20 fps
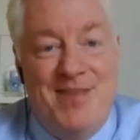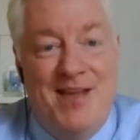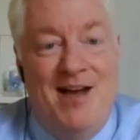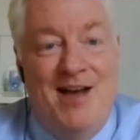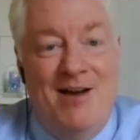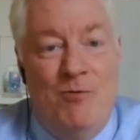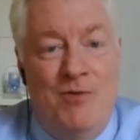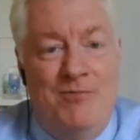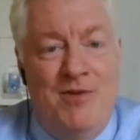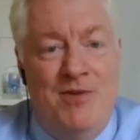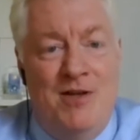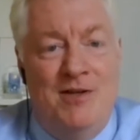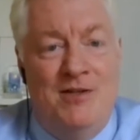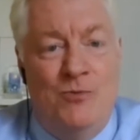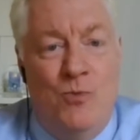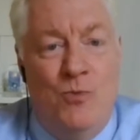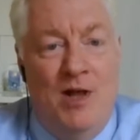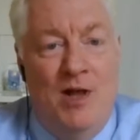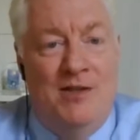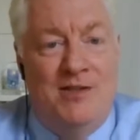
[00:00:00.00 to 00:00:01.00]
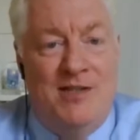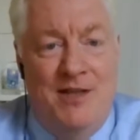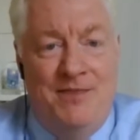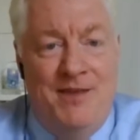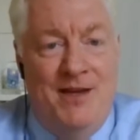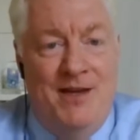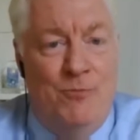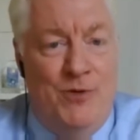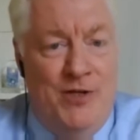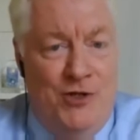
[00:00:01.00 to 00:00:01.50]
we've done as well as I
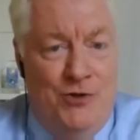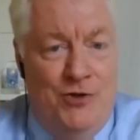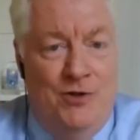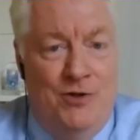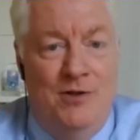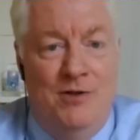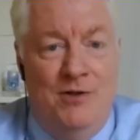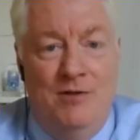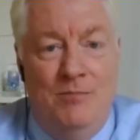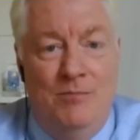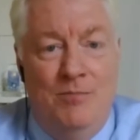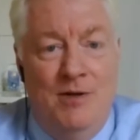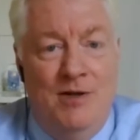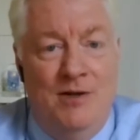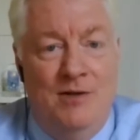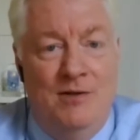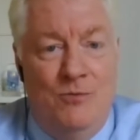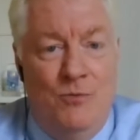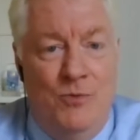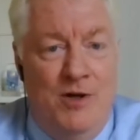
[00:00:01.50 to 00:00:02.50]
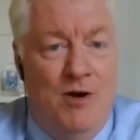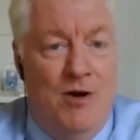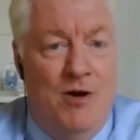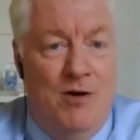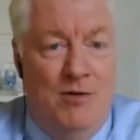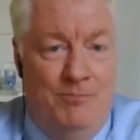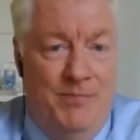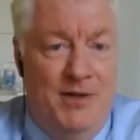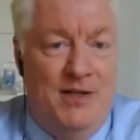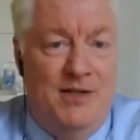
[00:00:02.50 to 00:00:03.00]
think we could, but we are a
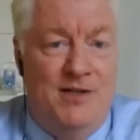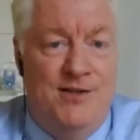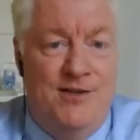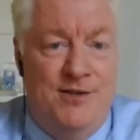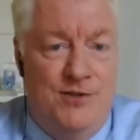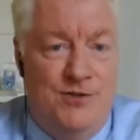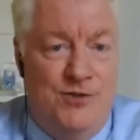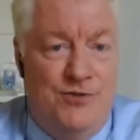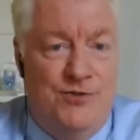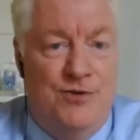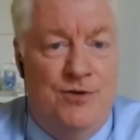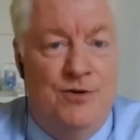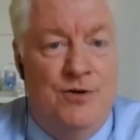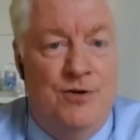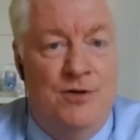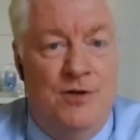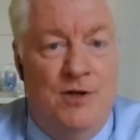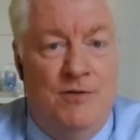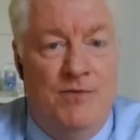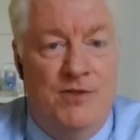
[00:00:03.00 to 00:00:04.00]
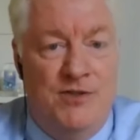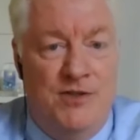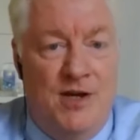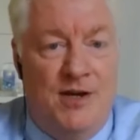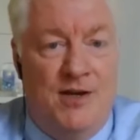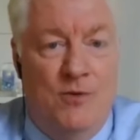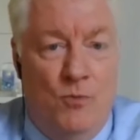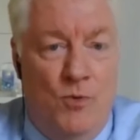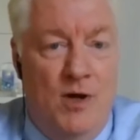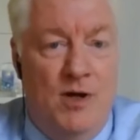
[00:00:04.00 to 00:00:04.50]
bit concerned of the
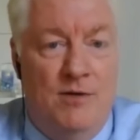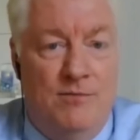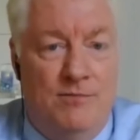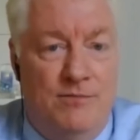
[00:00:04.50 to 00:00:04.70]
second wave.